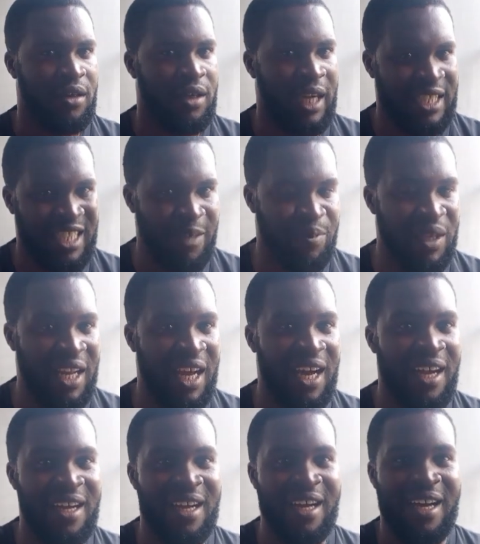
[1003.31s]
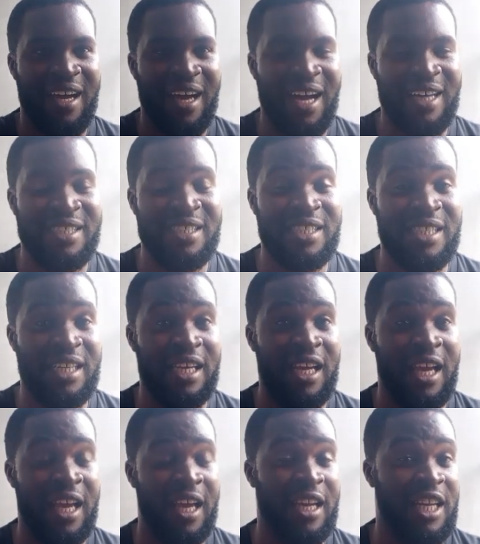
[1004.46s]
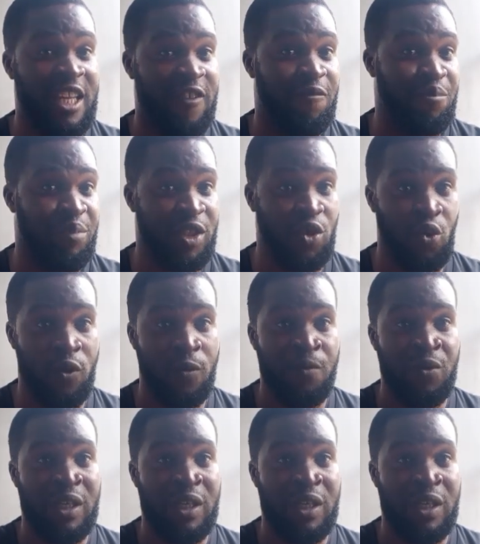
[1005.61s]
caterpillar, and leaf beetle.